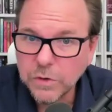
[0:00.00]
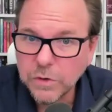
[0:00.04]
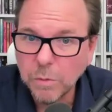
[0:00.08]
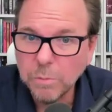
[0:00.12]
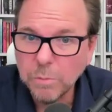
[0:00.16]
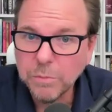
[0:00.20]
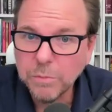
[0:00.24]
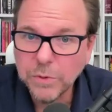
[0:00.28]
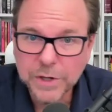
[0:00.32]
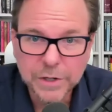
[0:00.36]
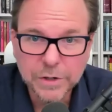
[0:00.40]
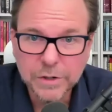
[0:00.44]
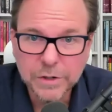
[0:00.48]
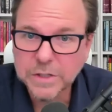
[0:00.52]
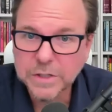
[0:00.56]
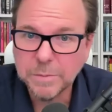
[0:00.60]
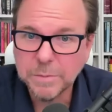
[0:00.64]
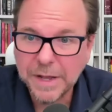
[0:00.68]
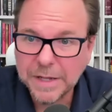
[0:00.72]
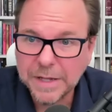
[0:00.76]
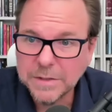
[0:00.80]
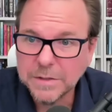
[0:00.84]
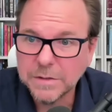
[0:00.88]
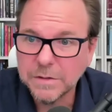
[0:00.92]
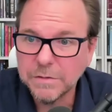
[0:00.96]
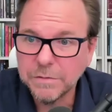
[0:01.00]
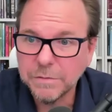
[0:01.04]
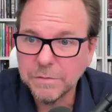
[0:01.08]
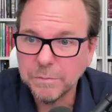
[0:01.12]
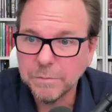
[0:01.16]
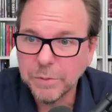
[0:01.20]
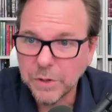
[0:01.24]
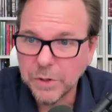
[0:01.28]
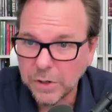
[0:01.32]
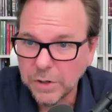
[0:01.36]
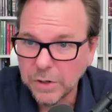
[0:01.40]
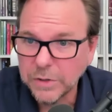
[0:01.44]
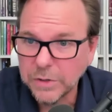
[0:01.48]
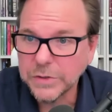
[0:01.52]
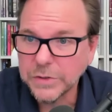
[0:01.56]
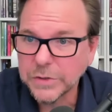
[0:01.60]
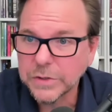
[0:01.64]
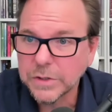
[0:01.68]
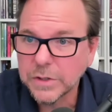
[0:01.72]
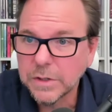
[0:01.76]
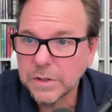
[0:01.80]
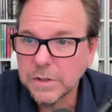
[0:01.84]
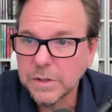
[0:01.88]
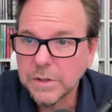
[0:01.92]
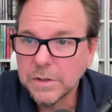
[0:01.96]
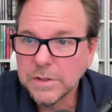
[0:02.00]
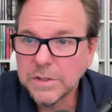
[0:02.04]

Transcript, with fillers: don't bring your expensive purse,